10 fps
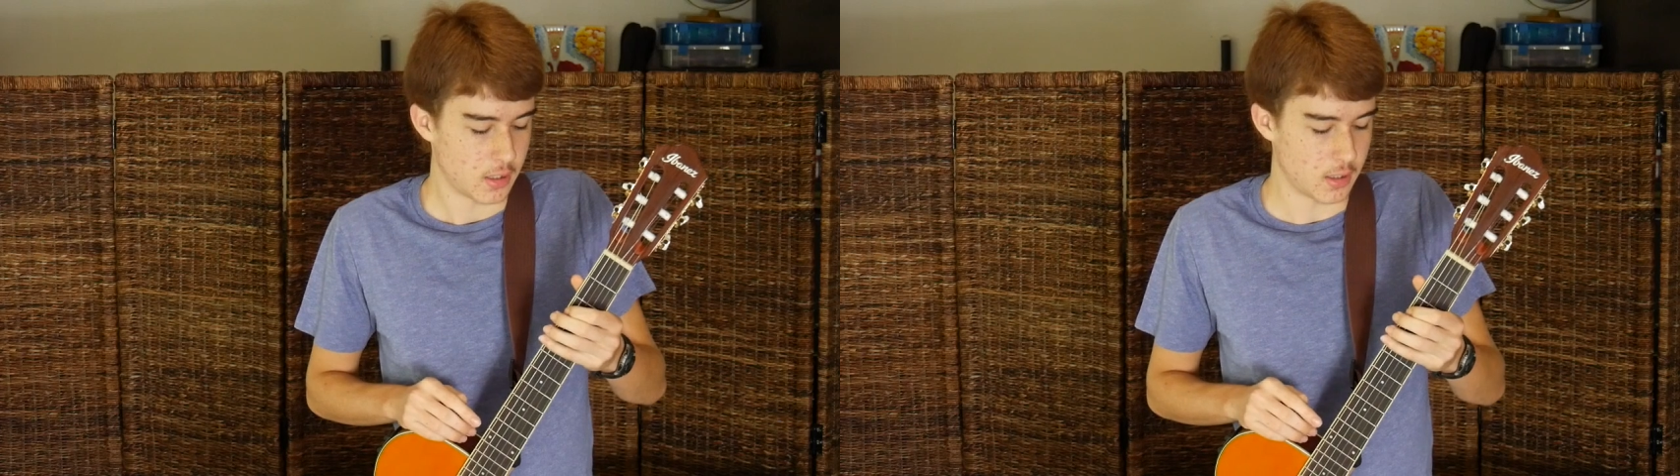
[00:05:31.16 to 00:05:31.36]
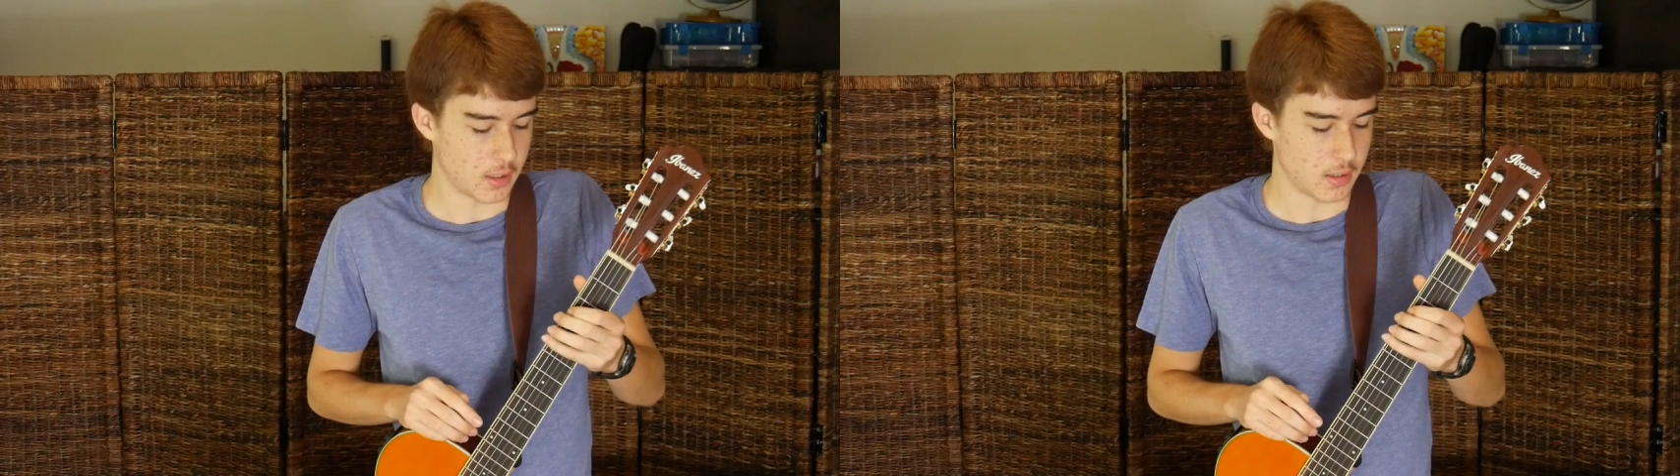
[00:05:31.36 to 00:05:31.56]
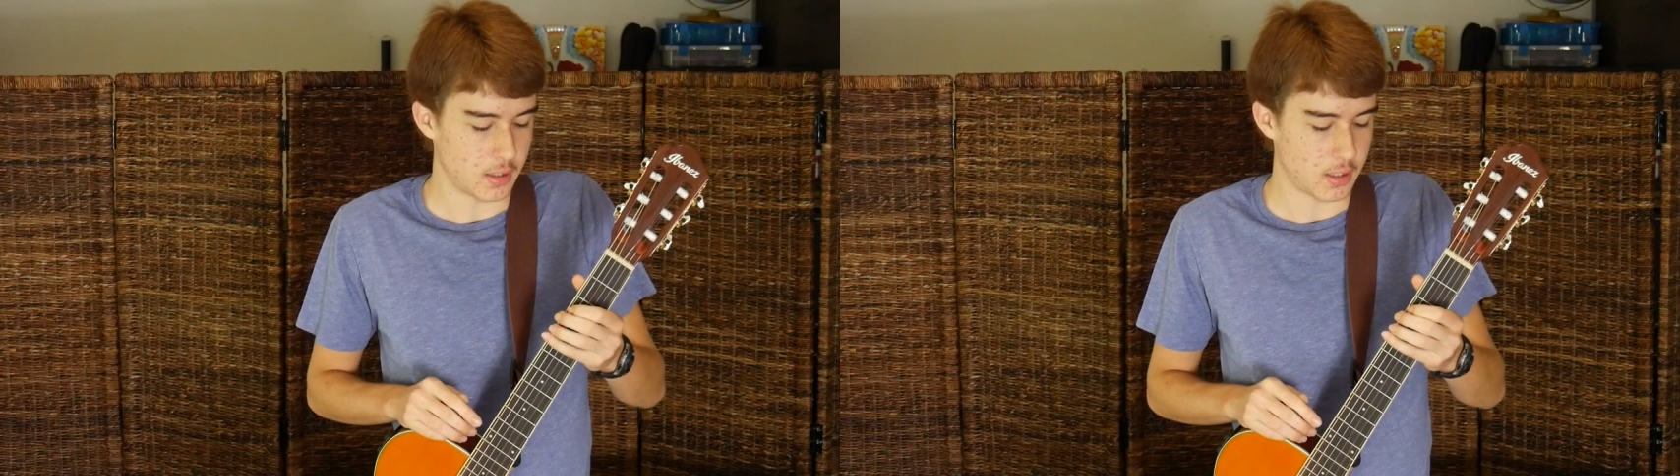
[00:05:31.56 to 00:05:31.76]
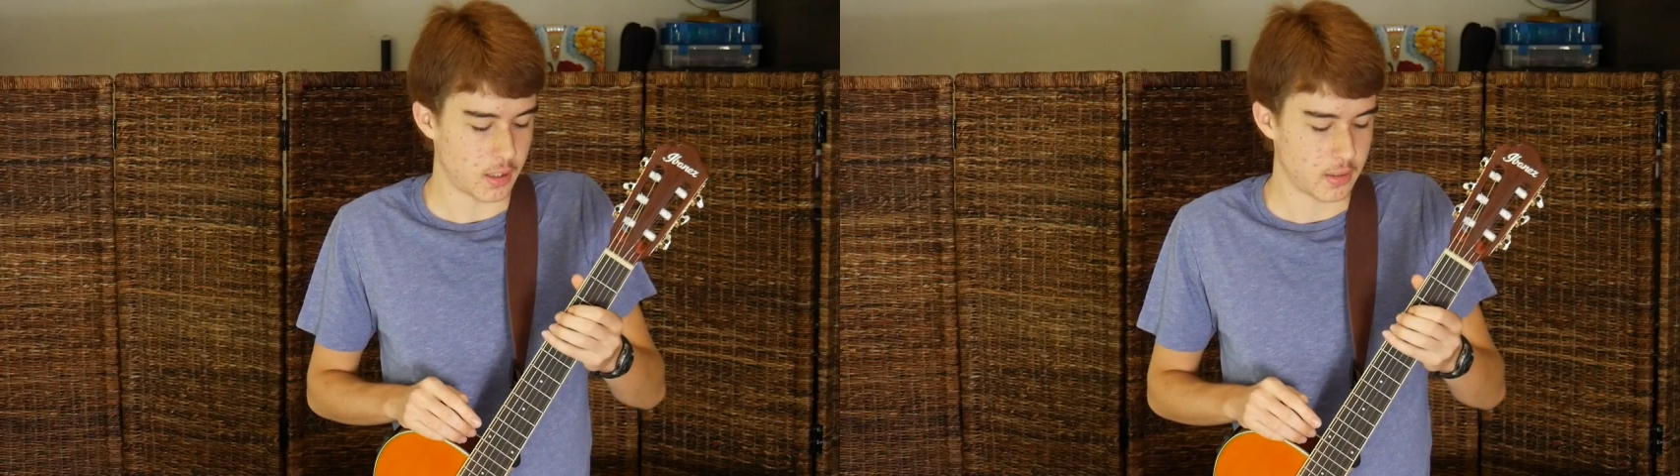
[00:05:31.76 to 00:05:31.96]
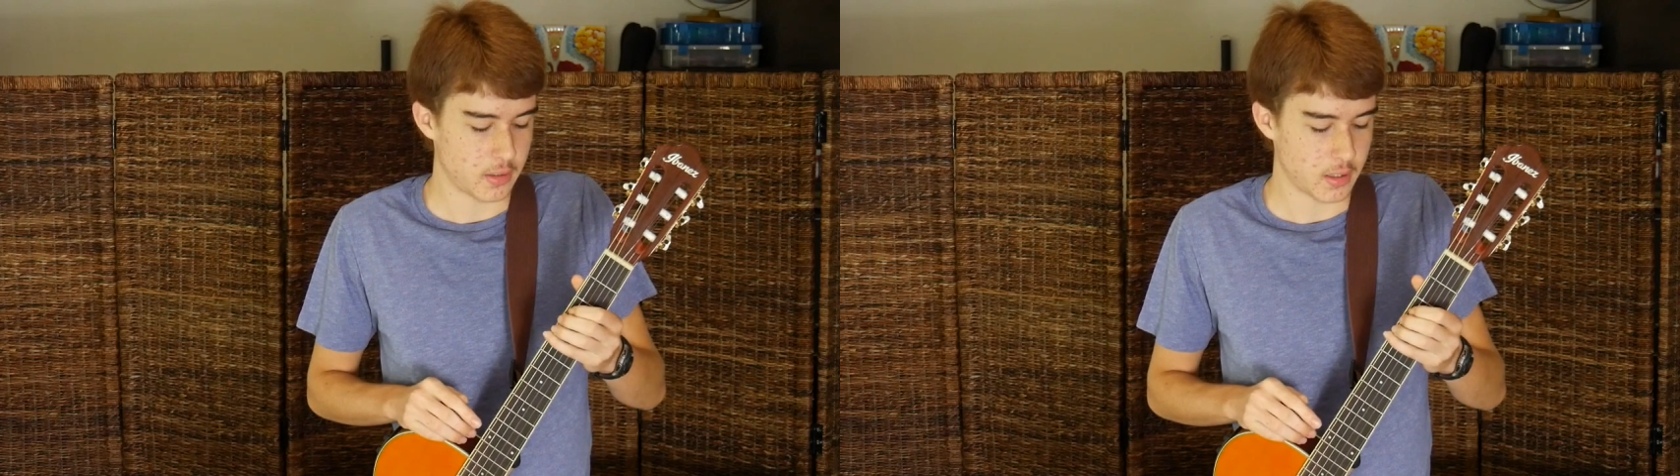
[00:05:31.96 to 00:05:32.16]
Uh,
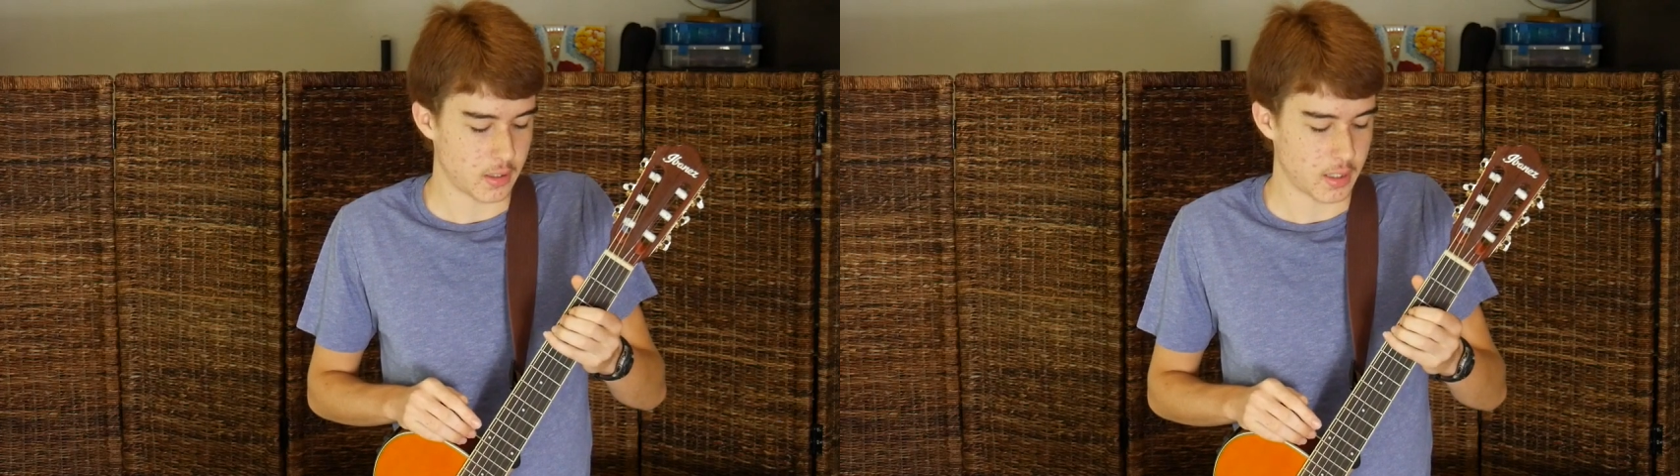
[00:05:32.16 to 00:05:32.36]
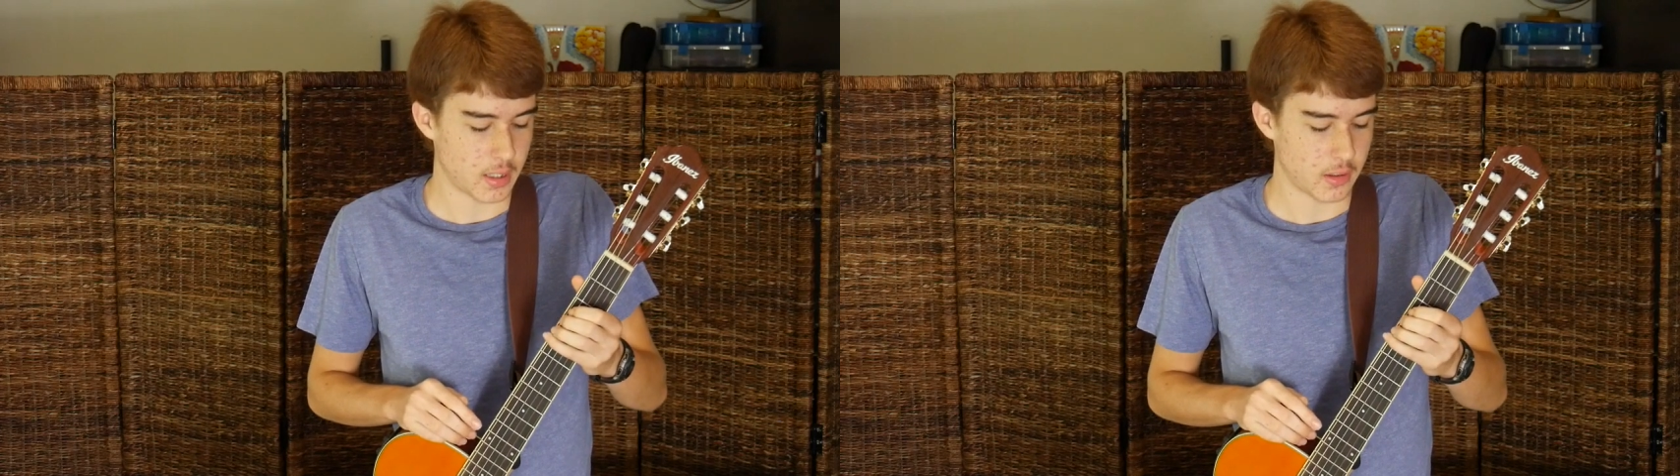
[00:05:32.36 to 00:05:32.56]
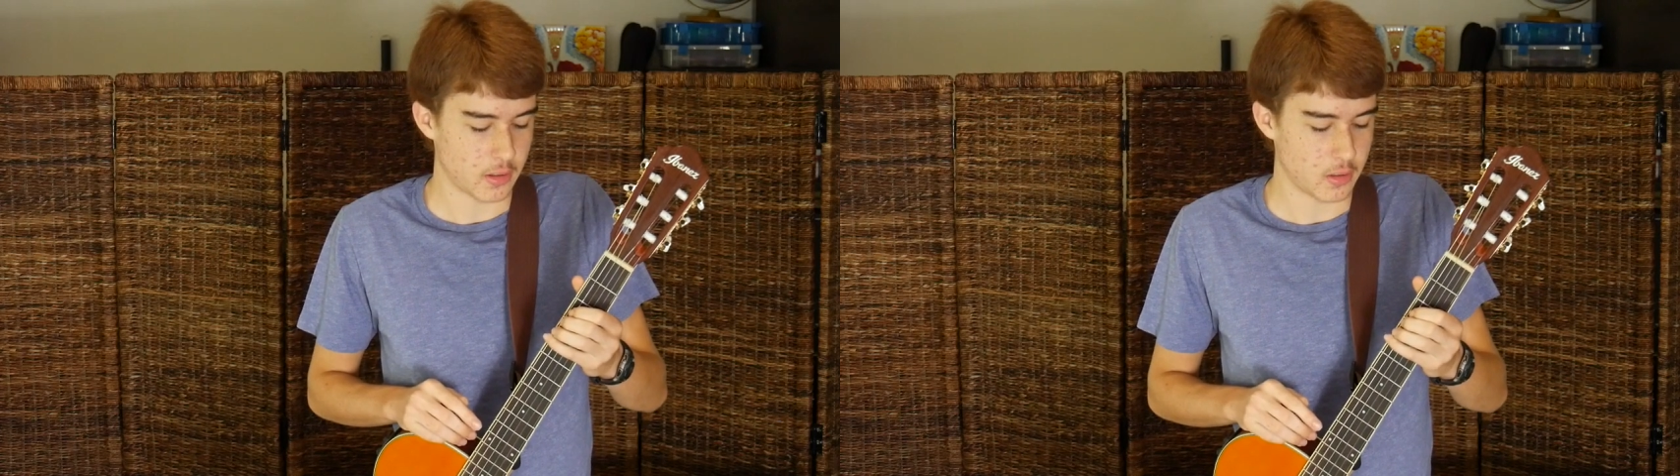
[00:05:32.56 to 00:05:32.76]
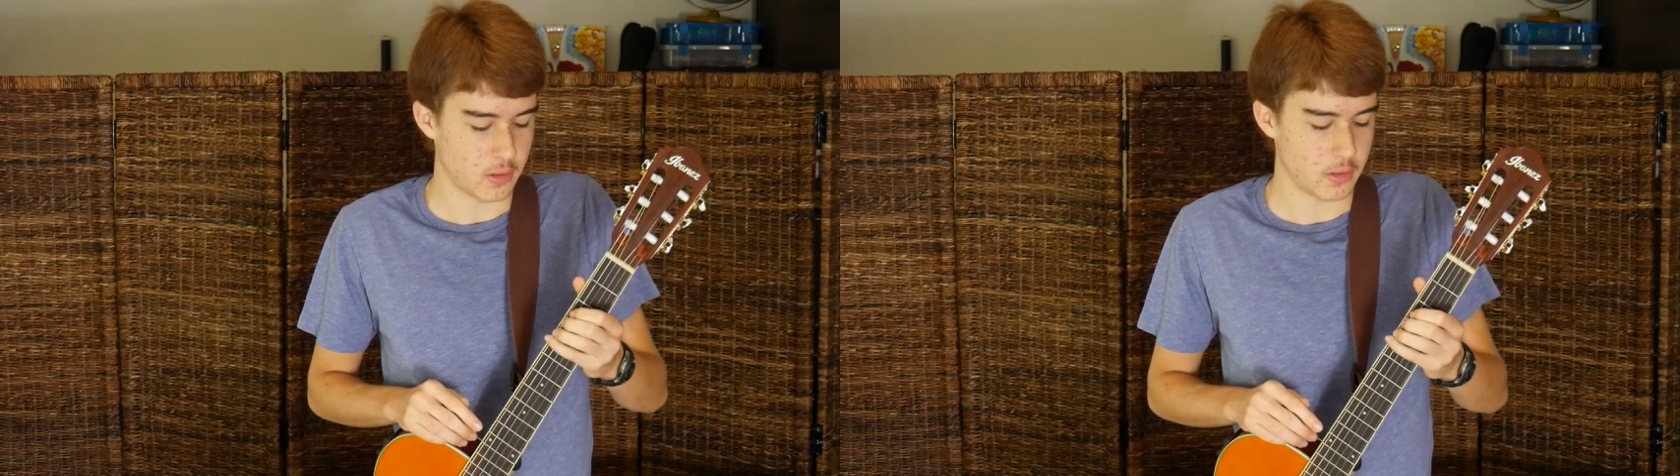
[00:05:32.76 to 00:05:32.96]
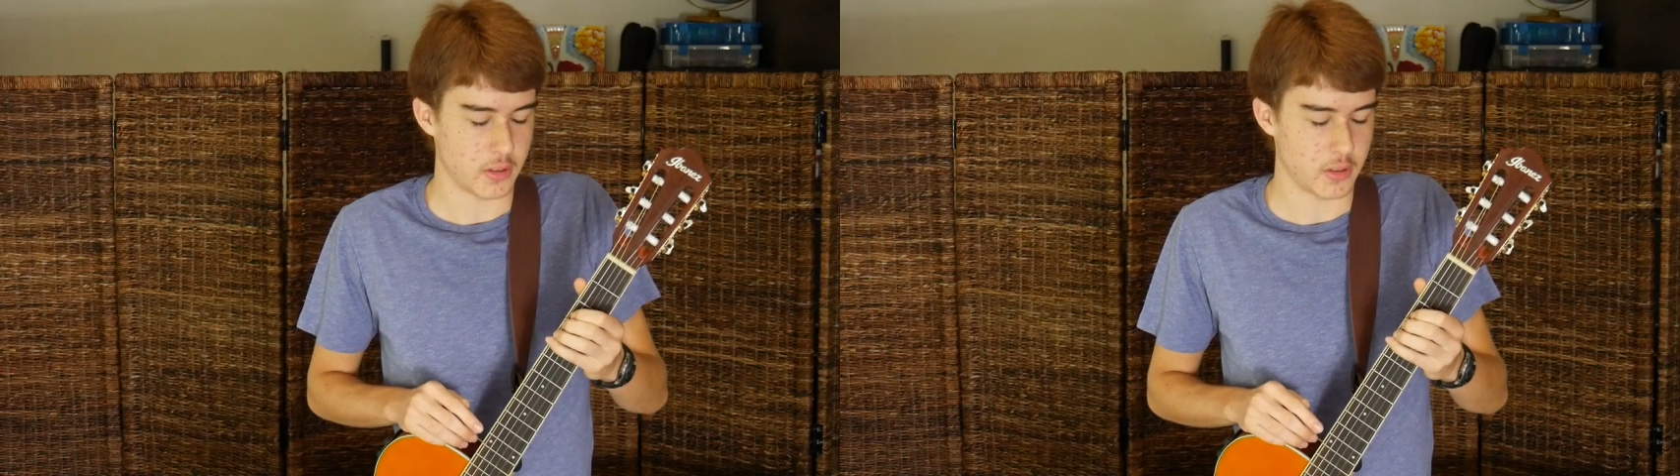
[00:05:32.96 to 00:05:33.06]
other than that though,